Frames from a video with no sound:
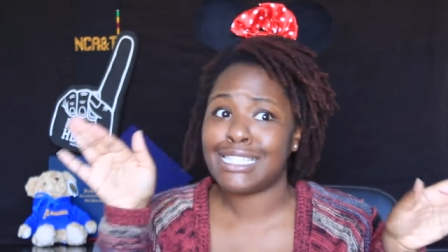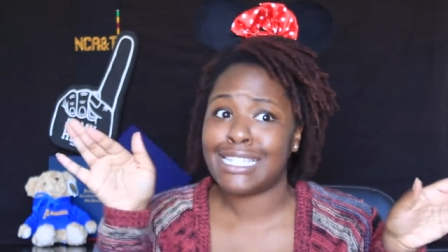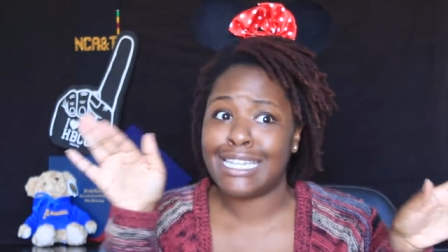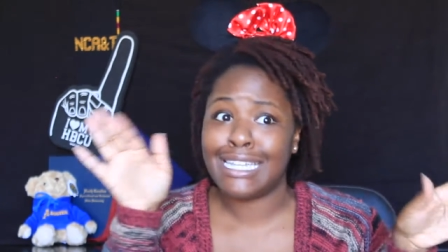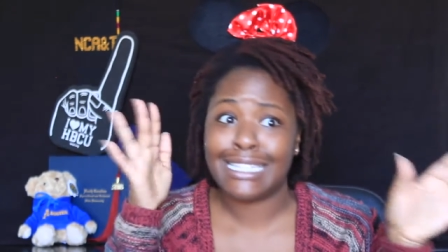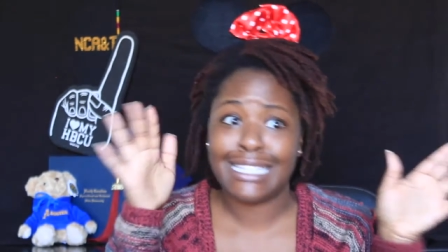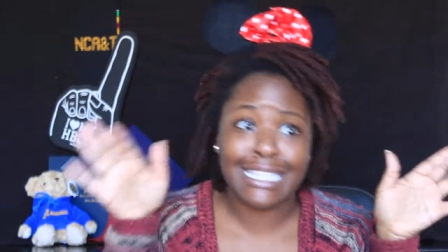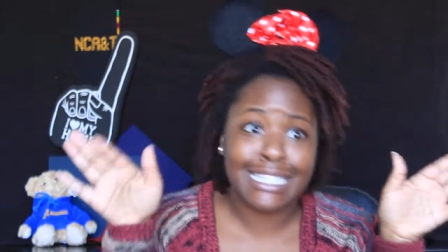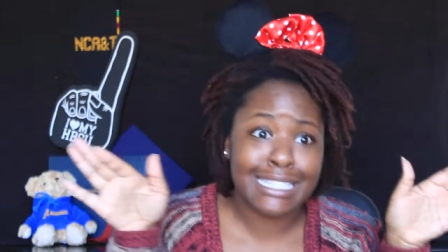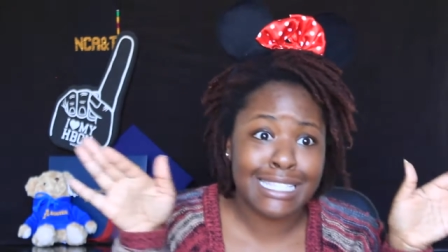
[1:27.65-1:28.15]

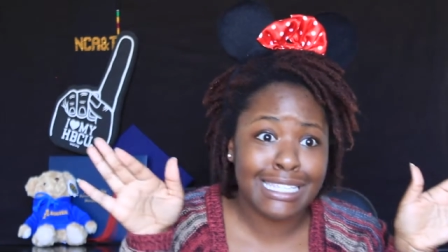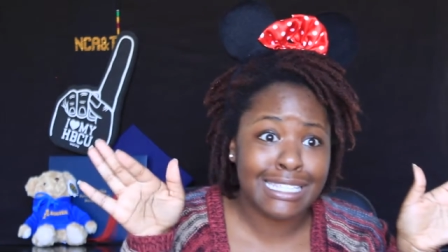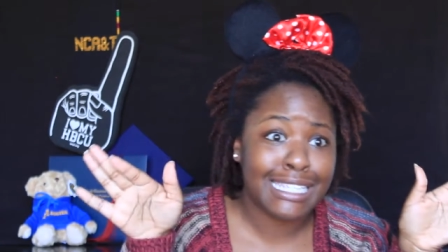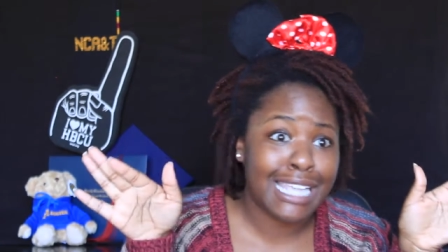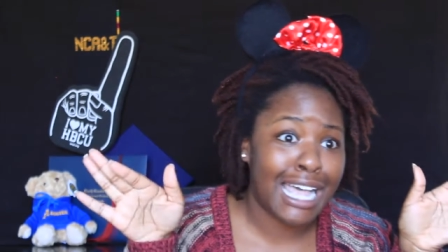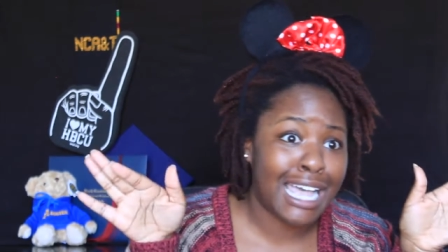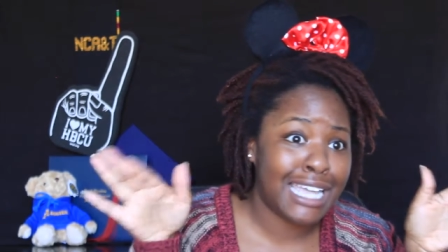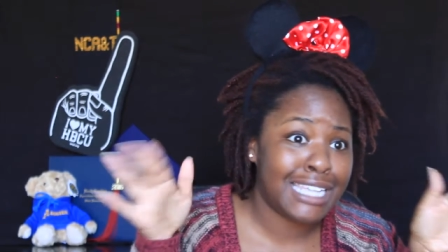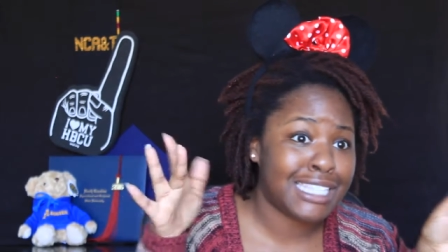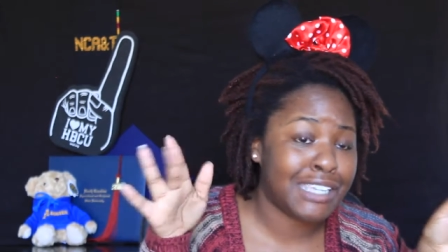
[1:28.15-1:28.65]
seeing Disney
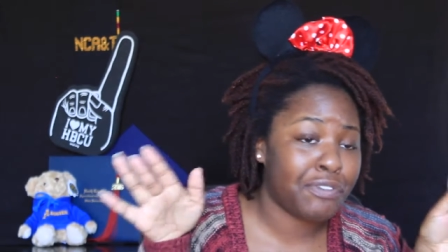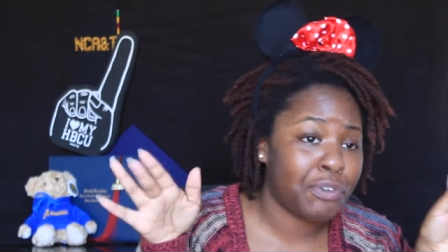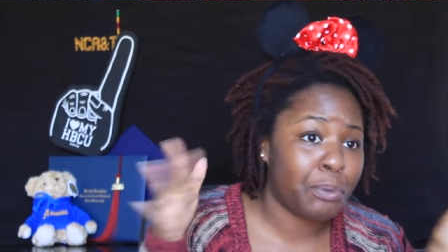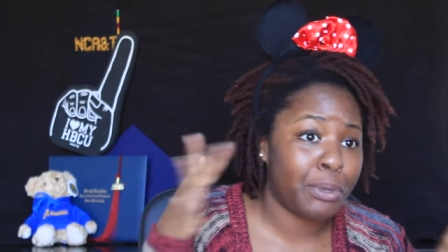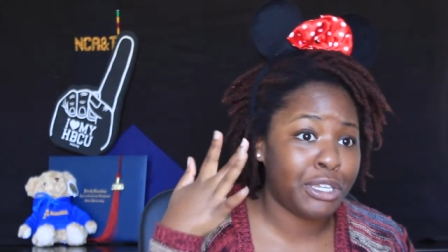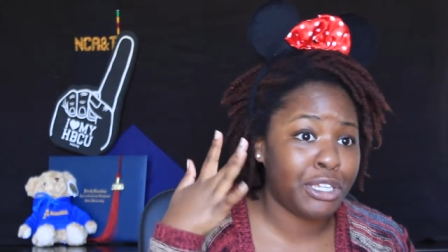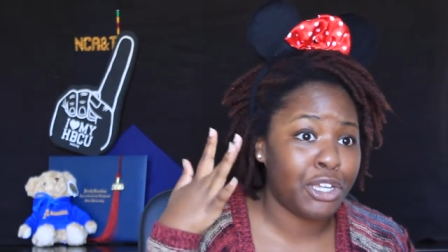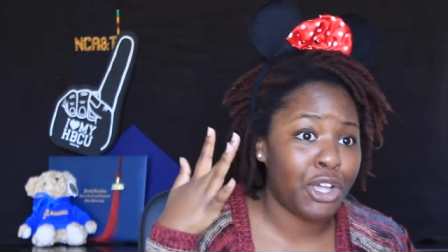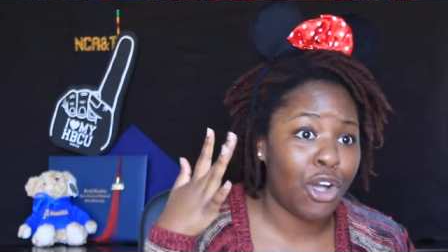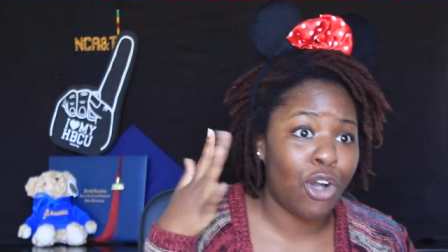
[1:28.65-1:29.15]
signs
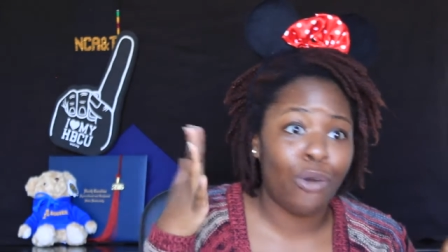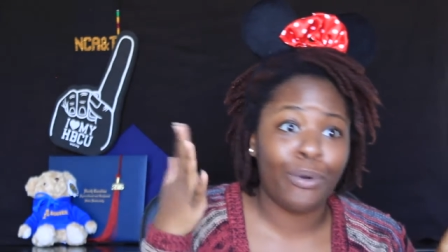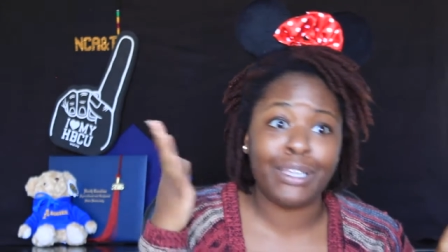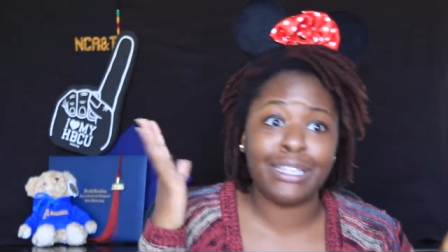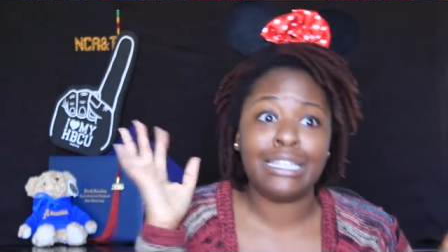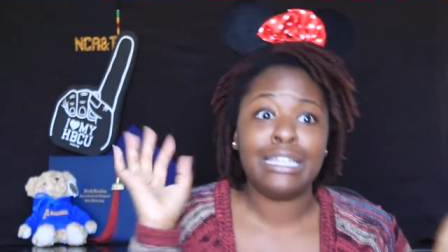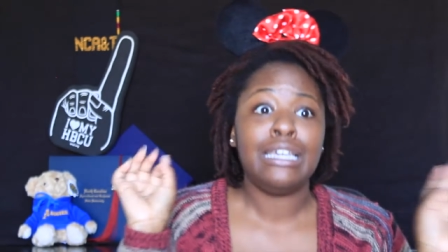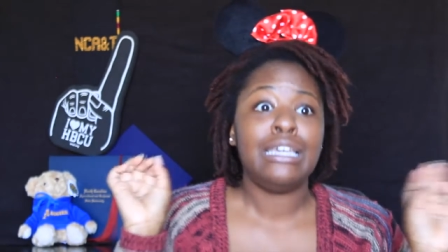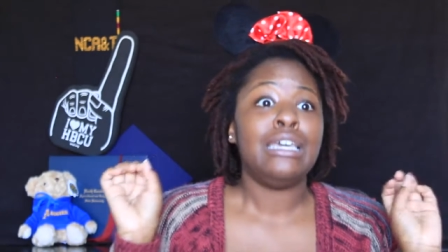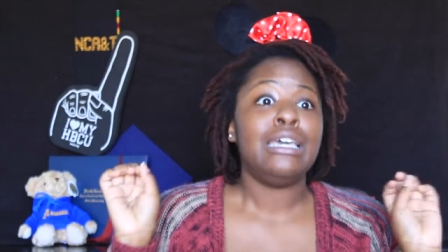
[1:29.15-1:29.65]
everywhere you go
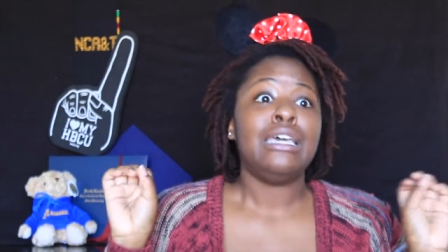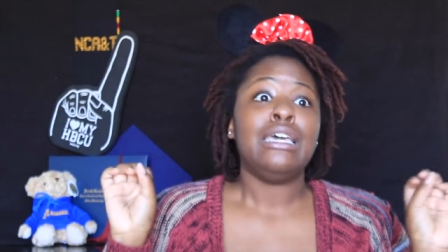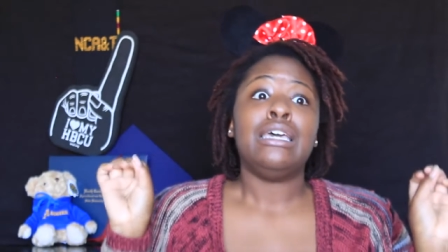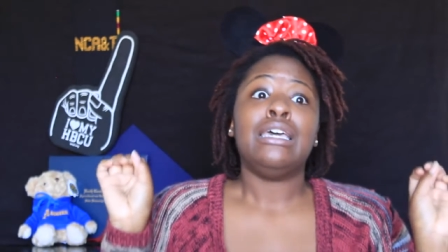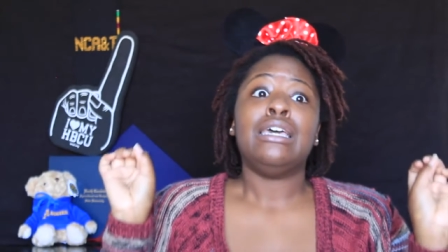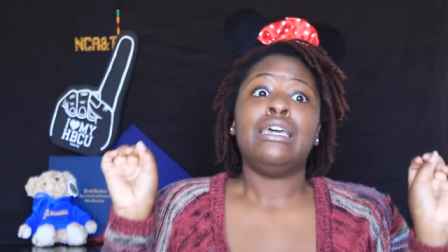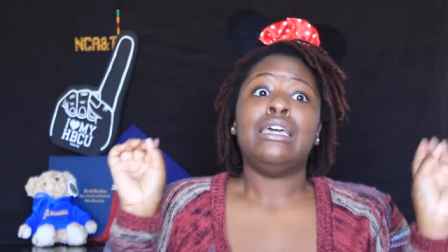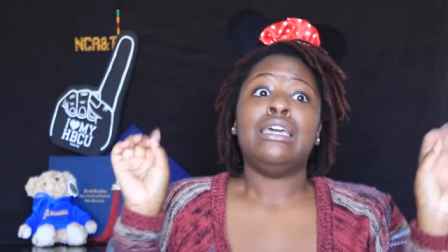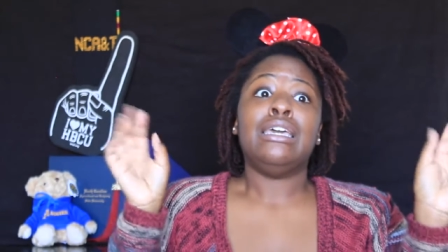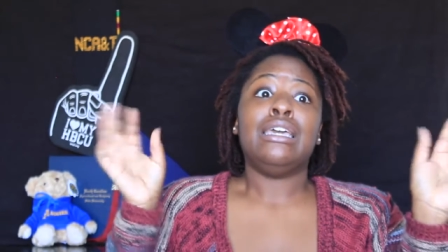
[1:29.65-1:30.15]
and
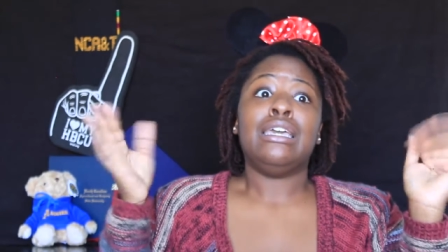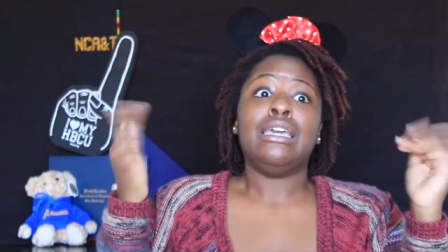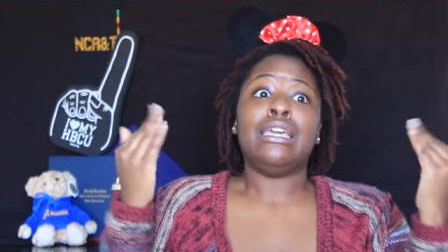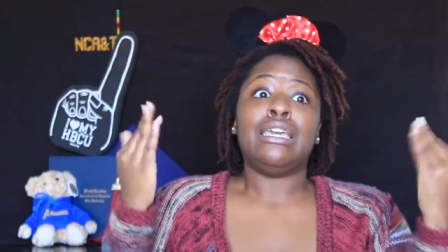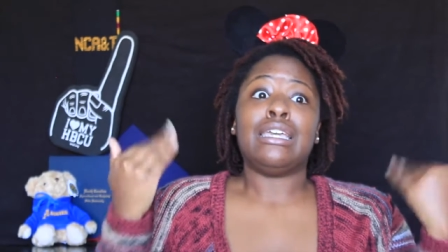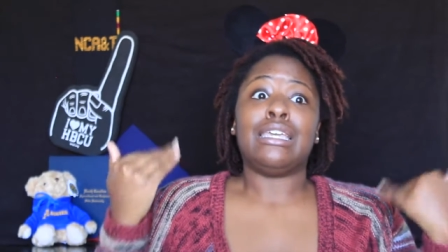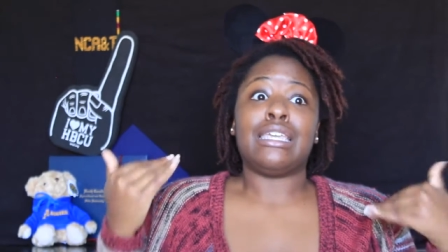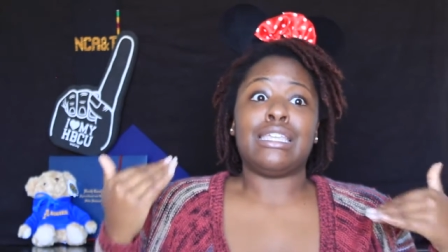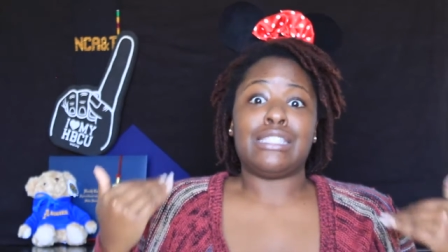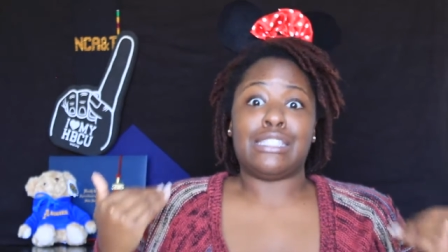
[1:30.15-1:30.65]

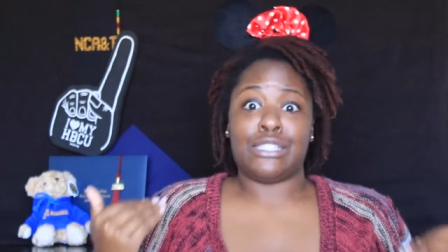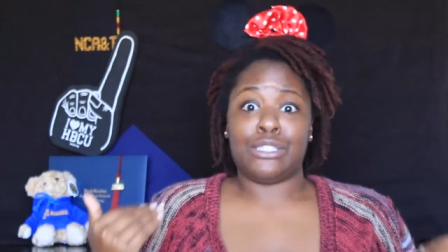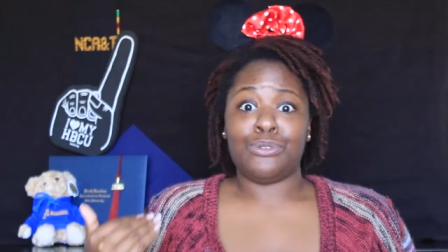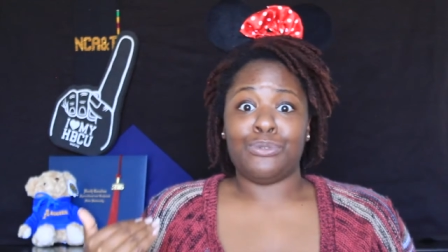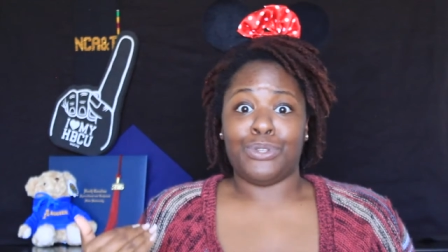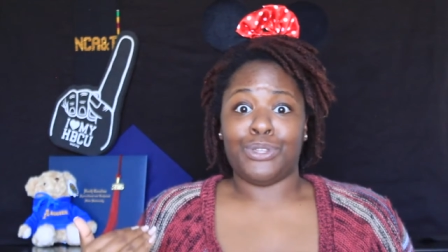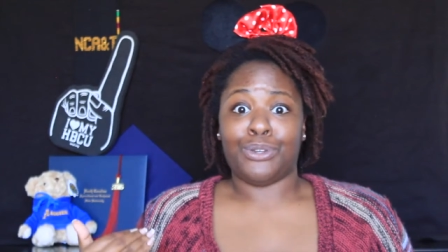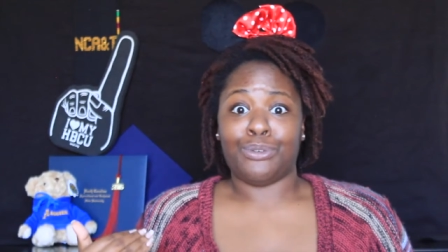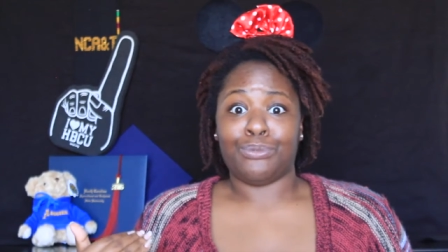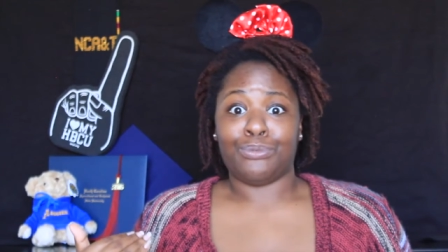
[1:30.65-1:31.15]
it gets to
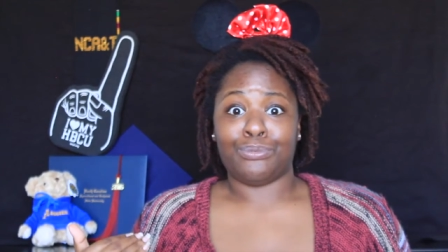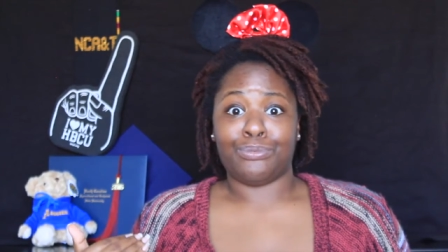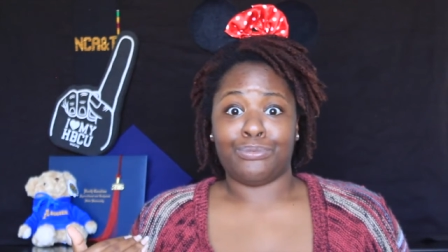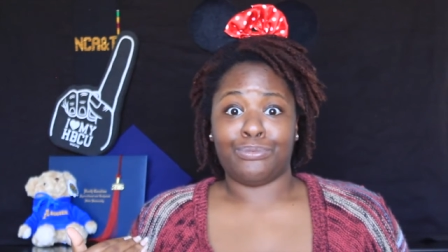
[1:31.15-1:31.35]
you.